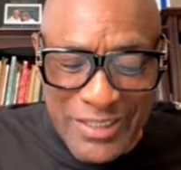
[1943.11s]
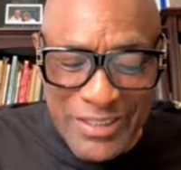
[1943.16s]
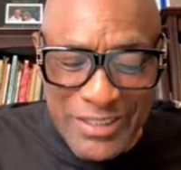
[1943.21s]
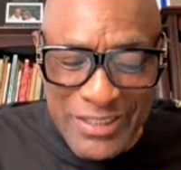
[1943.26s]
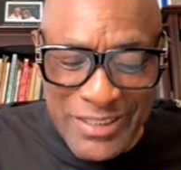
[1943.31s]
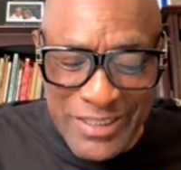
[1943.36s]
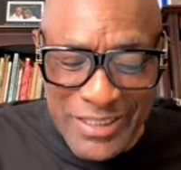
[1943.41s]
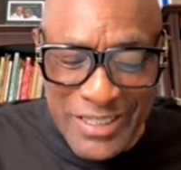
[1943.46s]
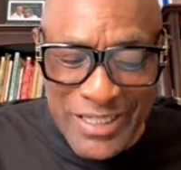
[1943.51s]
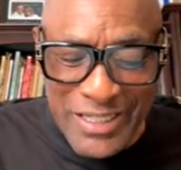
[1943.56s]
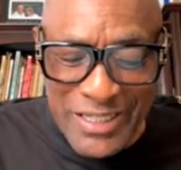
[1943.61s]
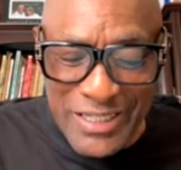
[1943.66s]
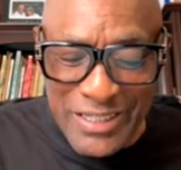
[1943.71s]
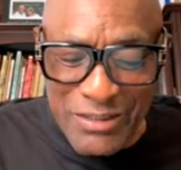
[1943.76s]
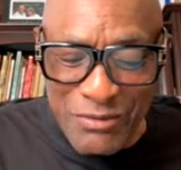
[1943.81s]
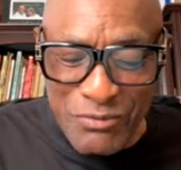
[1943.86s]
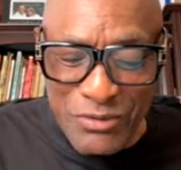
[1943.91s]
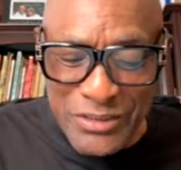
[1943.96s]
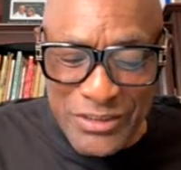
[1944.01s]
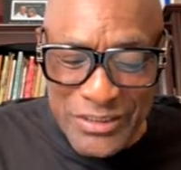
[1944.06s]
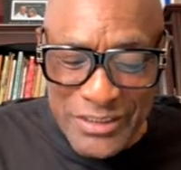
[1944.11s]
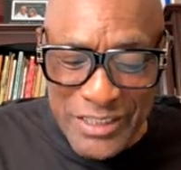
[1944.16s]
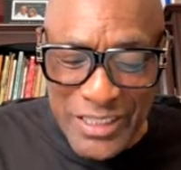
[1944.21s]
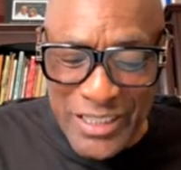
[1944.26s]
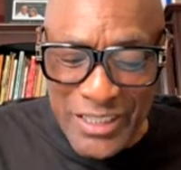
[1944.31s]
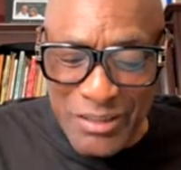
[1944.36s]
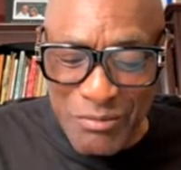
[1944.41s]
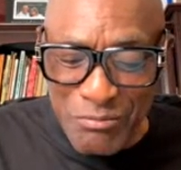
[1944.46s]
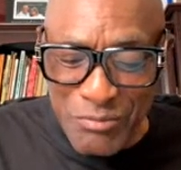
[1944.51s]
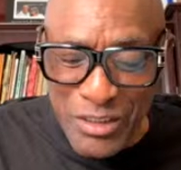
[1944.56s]
Then it was
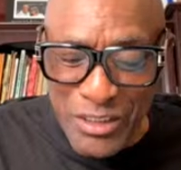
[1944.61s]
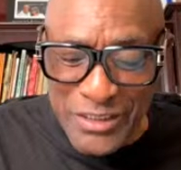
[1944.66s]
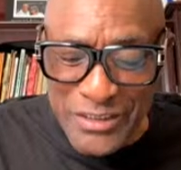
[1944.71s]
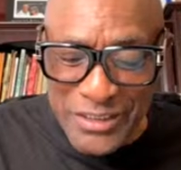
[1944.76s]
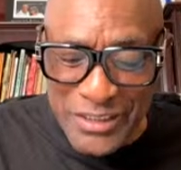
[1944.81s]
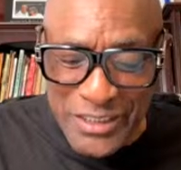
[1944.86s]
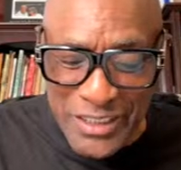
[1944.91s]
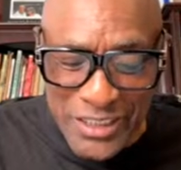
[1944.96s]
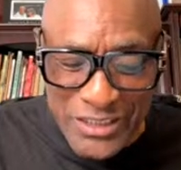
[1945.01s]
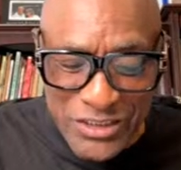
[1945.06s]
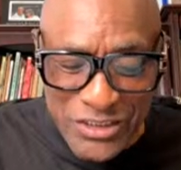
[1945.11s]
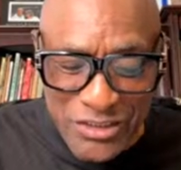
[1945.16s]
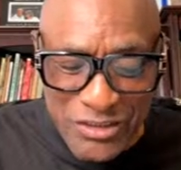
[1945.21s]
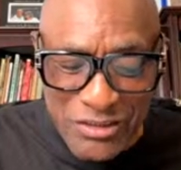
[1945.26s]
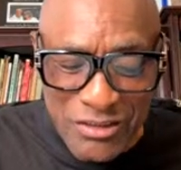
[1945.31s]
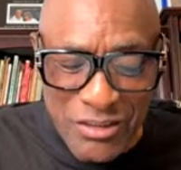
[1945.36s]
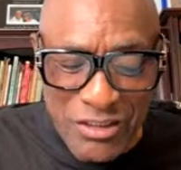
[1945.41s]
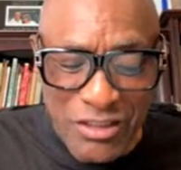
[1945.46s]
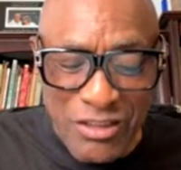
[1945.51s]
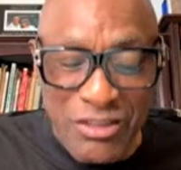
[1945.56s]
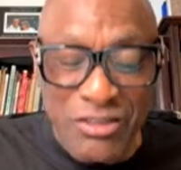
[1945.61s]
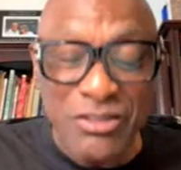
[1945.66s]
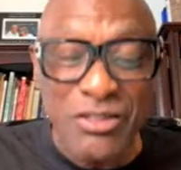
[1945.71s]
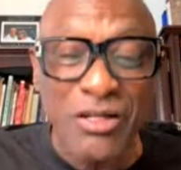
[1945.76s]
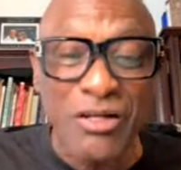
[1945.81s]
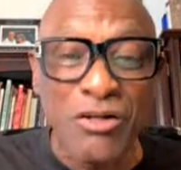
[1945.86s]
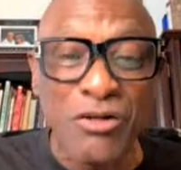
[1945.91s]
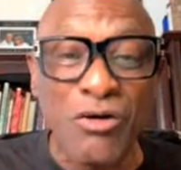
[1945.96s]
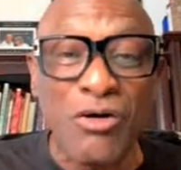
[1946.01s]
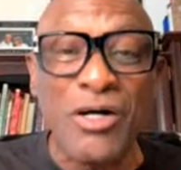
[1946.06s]
said among the nations,
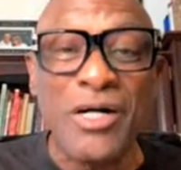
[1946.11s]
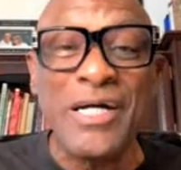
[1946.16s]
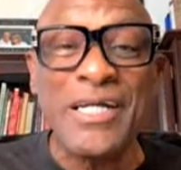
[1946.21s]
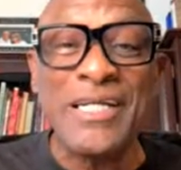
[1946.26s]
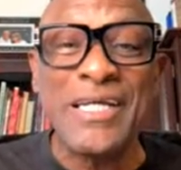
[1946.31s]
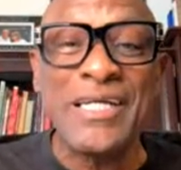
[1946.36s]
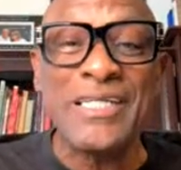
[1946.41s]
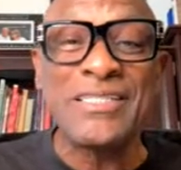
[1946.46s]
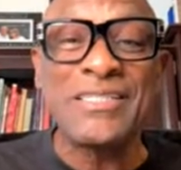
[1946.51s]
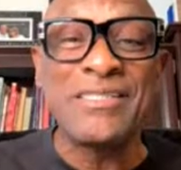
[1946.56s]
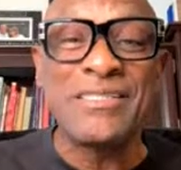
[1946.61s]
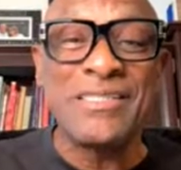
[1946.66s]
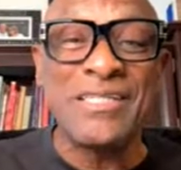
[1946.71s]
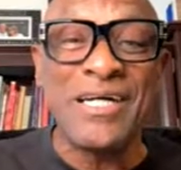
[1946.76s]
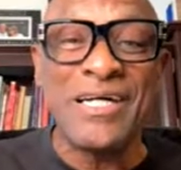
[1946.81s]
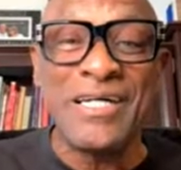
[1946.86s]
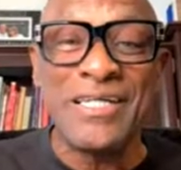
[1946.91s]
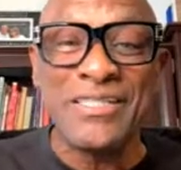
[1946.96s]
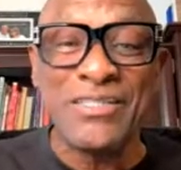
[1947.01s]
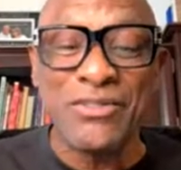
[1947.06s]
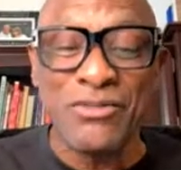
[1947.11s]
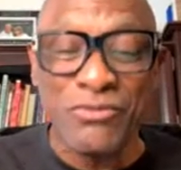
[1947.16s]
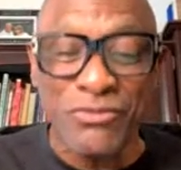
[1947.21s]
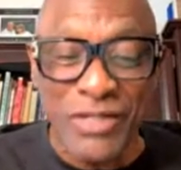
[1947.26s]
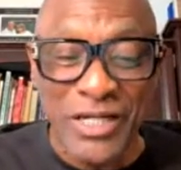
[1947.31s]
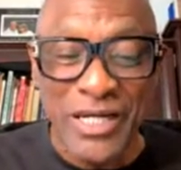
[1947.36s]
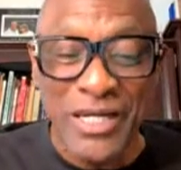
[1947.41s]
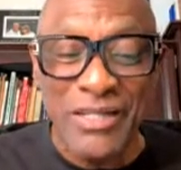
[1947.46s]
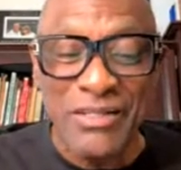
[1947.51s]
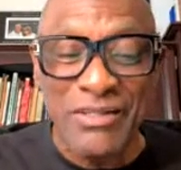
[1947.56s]
The Lord has done
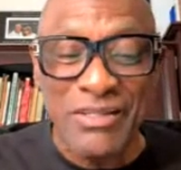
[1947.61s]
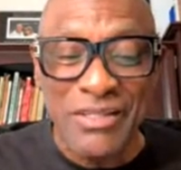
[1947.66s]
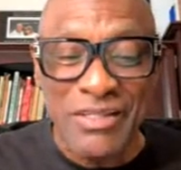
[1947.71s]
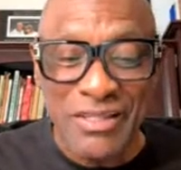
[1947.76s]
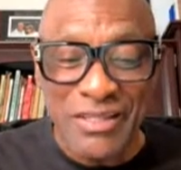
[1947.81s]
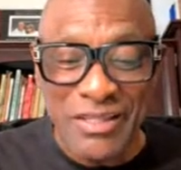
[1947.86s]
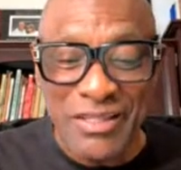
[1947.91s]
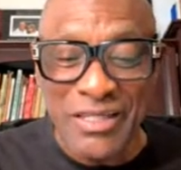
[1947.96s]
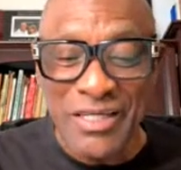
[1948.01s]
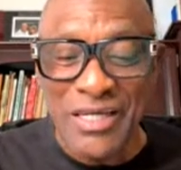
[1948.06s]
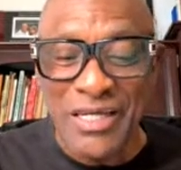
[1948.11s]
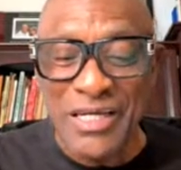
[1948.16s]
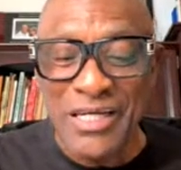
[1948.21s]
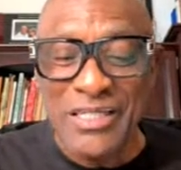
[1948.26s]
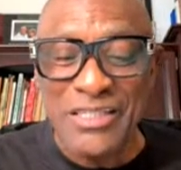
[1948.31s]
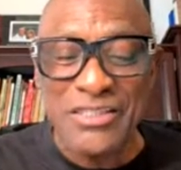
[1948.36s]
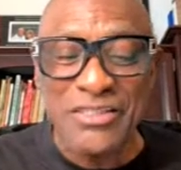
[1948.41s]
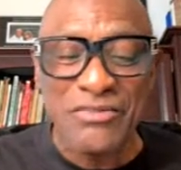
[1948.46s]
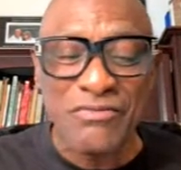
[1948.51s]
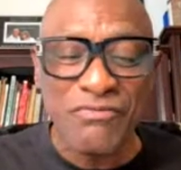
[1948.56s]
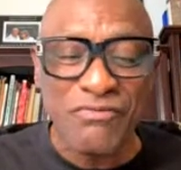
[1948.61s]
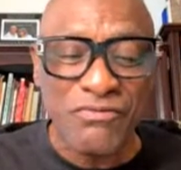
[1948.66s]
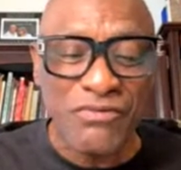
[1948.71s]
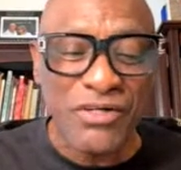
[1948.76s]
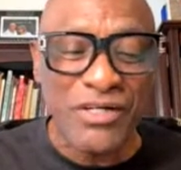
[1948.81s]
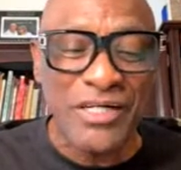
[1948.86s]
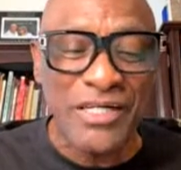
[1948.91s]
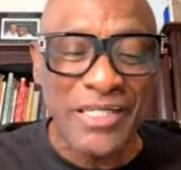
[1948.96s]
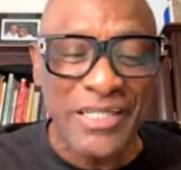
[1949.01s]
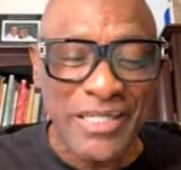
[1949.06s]
great things
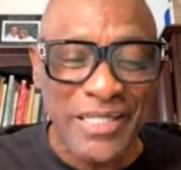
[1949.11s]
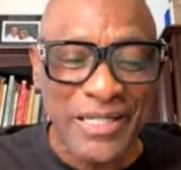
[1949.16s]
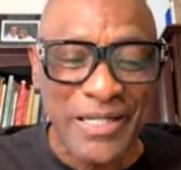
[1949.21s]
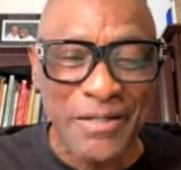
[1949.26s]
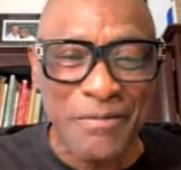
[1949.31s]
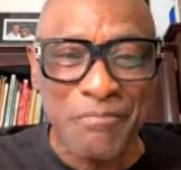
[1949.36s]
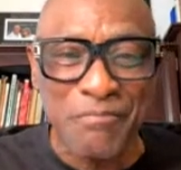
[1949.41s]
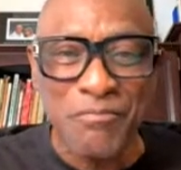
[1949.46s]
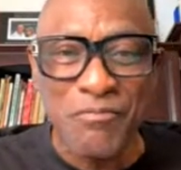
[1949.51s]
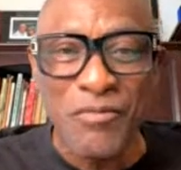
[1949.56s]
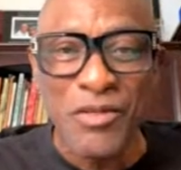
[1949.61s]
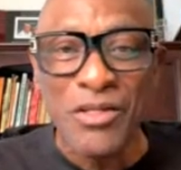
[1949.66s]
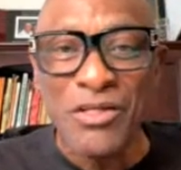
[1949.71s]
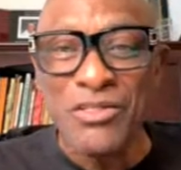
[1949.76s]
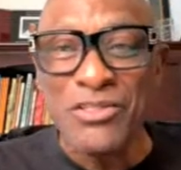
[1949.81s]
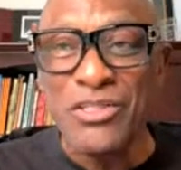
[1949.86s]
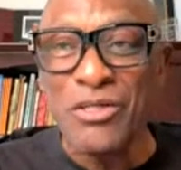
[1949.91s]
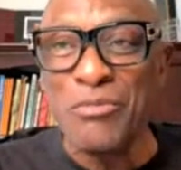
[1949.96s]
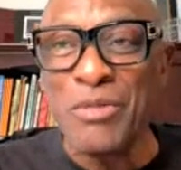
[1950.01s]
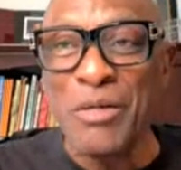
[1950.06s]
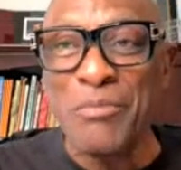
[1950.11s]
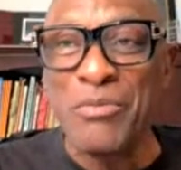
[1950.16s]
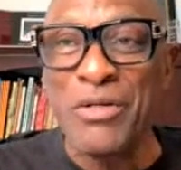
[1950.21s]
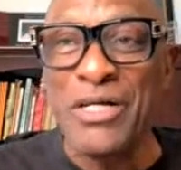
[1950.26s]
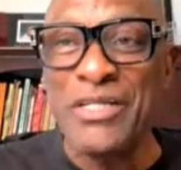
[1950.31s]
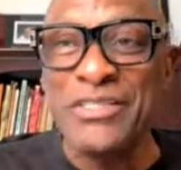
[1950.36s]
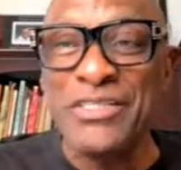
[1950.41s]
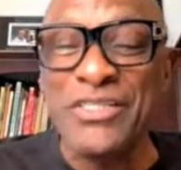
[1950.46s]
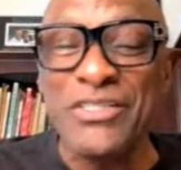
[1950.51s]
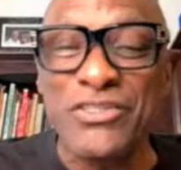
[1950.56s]
for him. Hmm. So, my
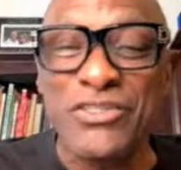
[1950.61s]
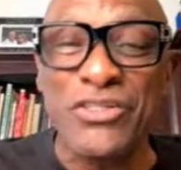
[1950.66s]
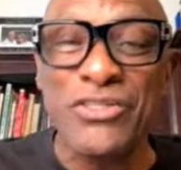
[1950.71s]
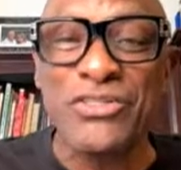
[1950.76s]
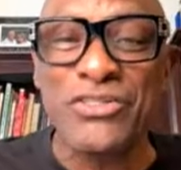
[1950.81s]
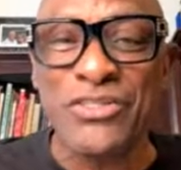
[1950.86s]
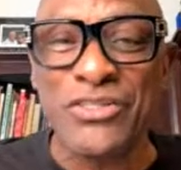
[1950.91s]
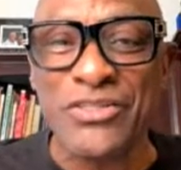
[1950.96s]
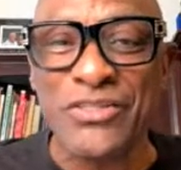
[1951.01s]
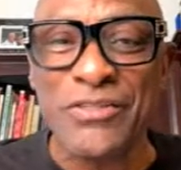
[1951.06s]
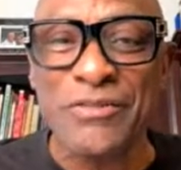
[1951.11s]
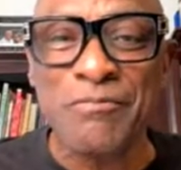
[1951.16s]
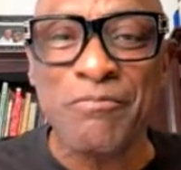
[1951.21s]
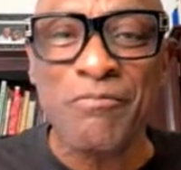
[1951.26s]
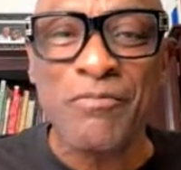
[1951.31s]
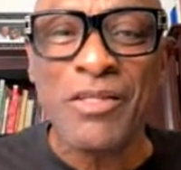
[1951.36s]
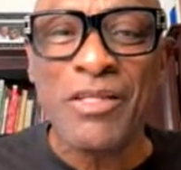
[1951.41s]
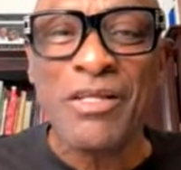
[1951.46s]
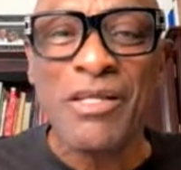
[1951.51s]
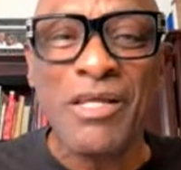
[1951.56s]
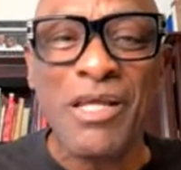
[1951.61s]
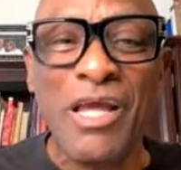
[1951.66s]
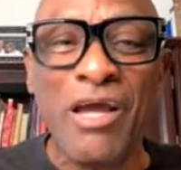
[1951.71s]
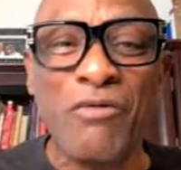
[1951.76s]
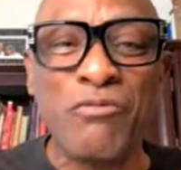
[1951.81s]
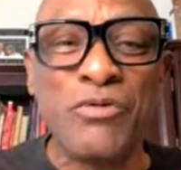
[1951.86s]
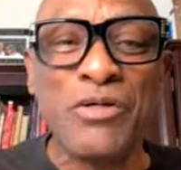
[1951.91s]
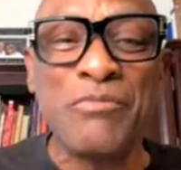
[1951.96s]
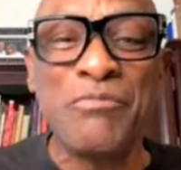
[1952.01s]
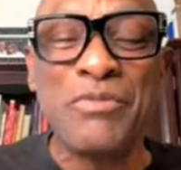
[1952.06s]
brothers and sisters,
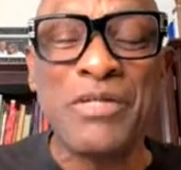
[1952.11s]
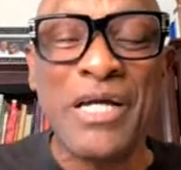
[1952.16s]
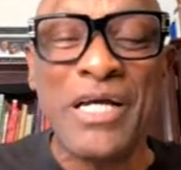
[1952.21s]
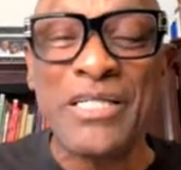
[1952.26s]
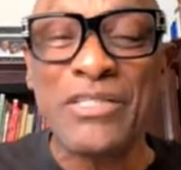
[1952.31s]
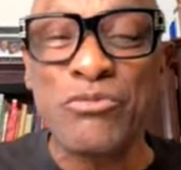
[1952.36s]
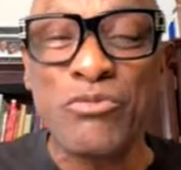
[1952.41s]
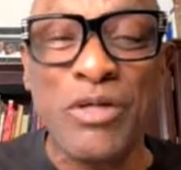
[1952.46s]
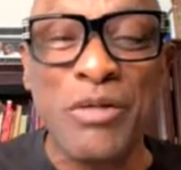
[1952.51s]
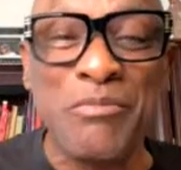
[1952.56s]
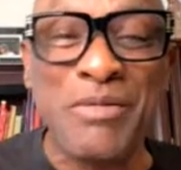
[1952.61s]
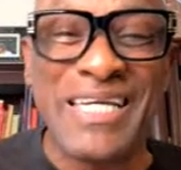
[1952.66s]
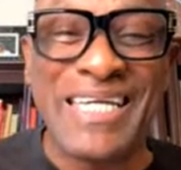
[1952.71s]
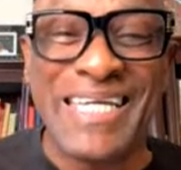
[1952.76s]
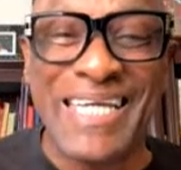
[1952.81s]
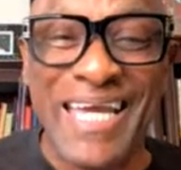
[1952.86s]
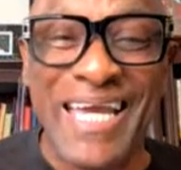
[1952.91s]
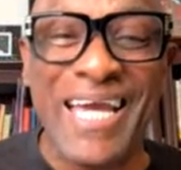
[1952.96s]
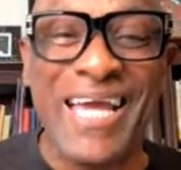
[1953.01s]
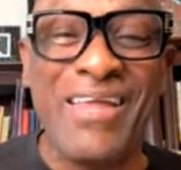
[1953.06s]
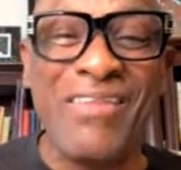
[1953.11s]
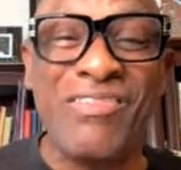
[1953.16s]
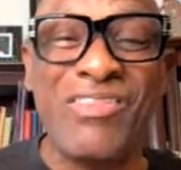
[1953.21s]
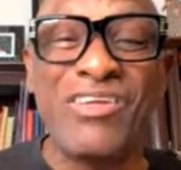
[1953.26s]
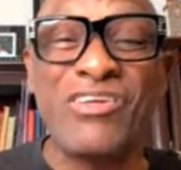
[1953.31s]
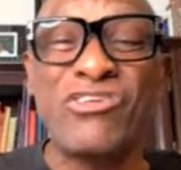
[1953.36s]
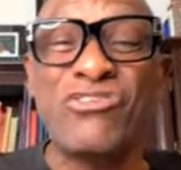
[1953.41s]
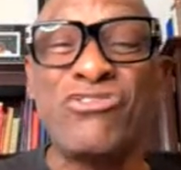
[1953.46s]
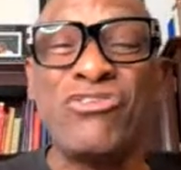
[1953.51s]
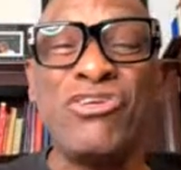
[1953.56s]
as we as we begin
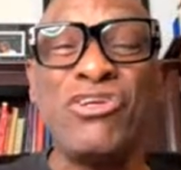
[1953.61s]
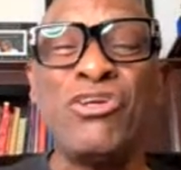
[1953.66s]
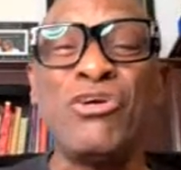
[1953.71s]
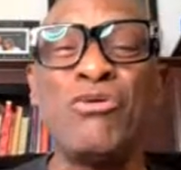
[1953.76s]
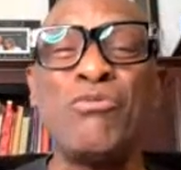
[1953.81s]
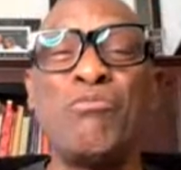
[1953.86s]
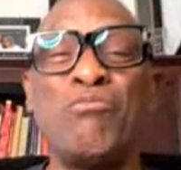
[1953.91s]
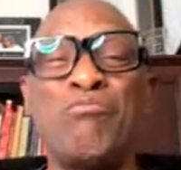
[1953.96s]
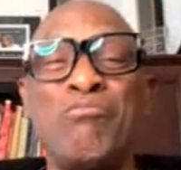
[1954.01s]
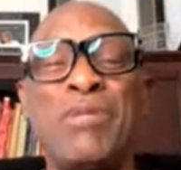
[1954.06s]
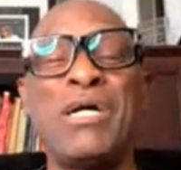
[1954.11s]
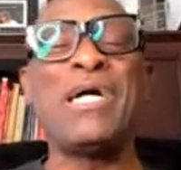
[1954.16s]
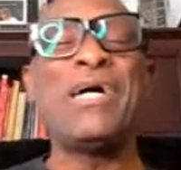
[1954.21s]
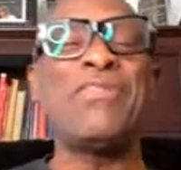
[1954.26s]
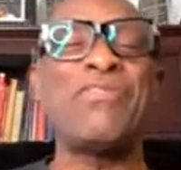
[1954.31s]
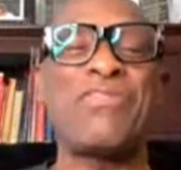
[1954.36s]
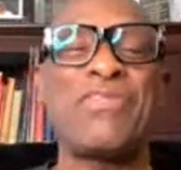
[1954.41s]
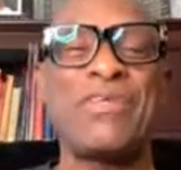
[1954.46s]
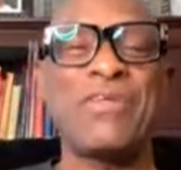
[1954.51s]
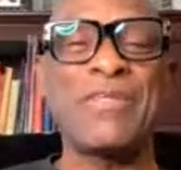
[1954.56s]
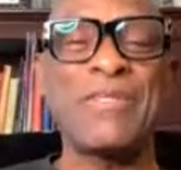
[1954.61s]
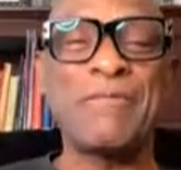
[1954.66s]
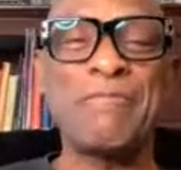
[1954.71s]
this new month,